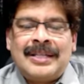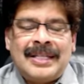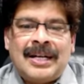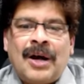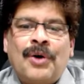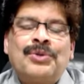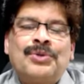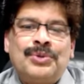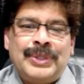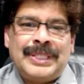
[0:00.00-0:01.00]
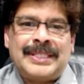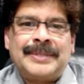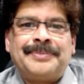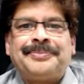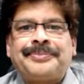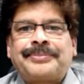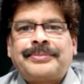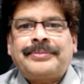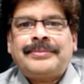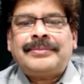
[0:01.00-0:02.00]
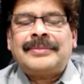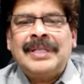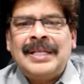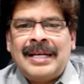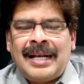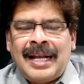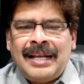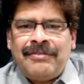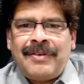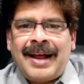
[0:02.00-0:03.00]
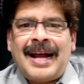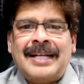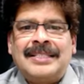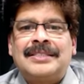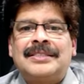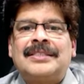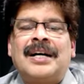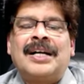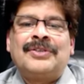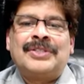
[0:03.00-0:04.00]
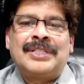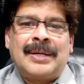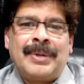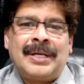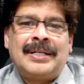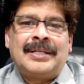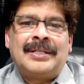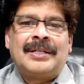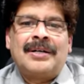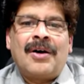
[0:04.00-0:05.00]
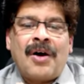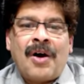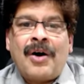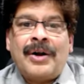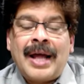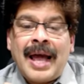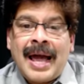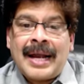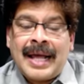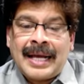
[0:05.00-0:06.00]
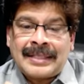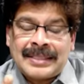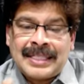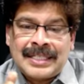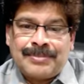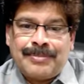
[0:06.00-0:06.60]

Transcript: Then, how to do it? Lie flat on your stomach on an exercise